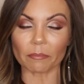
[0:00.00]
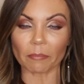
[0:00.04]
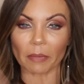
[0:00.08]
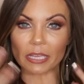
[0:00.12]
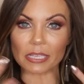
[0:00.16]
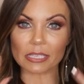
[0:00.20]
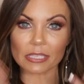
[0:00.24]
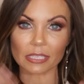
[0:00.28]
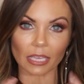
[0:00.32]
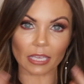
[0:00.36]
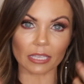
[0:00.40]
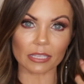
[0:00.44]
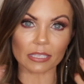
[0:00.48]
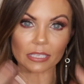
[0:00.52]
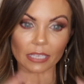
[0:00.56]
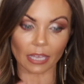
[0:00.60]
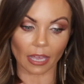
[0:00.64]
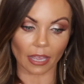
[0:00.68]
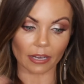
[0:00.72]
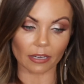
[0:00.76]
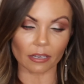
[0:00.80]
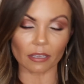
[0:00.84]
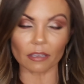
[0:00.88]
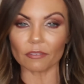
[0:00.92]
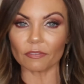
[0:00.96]
and my skin's
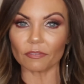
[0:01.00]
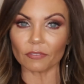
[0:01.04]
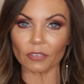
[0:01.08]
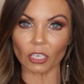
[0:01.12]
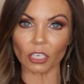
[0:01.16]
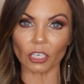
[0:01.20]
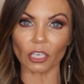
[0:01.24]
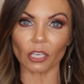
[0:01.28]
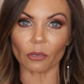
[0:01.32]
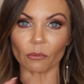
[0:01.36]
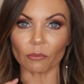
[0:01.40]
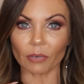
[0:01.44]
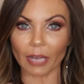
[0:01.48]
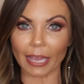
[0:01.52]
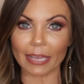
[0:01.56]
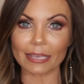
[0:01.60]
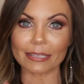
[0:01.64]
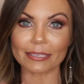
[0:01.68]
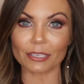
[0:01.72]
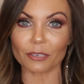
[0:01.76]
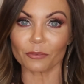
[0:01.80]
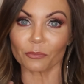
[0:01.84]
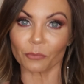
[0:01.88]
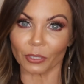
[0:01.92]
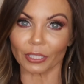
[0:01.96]
kind of, you know,
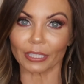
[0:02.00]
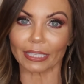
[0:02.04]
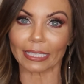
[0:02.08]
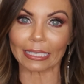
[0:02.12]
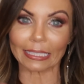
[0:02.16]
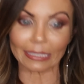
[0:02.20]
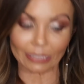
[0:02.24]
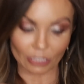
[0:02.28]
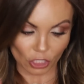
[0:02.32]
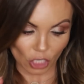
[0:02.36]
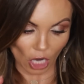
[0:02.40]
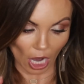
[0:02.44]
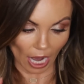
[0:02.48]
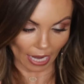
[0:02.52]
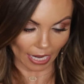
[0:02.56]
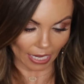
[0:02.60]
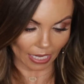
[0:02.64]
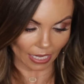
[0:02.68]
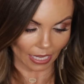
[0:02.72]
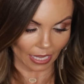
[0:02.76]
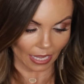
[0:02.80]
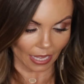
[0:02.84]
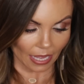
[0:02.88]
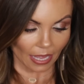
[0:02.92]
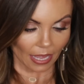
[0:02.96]
nice and really
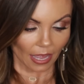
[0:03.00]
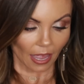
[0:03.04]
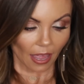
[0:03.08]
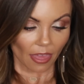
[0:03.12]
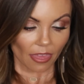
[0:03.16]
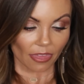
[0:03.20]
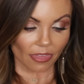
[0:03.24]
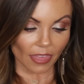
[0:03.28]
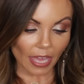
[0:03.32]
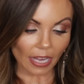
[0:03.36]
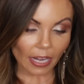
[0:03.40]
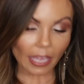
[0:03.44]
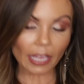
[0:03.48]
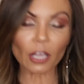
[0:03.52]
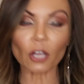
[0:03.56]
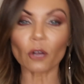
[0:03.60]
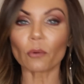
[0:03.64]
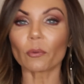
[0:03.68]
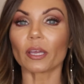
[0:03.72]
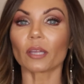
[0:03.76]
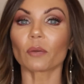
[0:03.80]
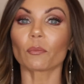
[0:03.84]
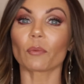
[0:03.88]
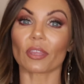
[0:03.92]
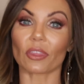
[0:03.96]
dry, then I
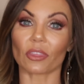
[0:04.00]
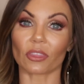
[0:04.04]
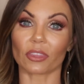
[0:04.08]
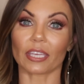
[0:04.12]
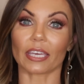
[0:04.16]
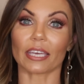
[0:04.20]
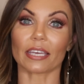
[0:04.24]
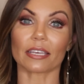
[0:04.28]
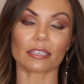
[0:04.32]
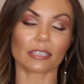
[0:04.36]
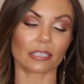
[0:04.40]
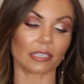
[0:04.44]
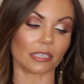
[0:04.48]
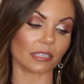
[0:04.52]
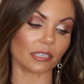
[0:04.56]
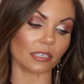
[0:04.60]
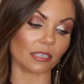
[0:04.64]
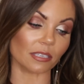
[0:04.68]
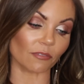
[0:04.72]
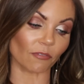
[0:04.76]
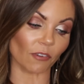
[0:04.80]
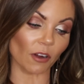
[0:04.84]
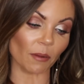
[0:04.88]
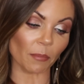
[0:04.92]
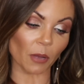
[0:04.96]
go in with this. This
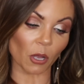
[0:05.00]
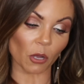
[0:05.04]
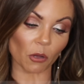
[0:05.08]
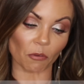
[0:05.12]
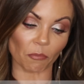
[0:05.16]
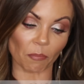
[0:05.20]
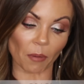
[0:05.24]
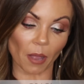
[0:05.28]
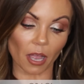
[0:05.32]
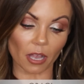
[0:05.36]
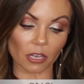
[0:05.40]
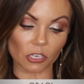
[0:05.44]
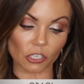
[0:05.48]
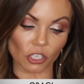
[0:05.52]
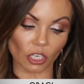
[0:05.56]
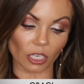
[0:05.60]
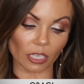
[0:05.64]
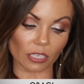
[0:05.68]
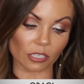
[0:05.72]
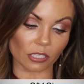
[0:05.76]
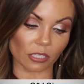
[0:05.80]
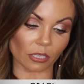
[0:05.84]
is from Obagi.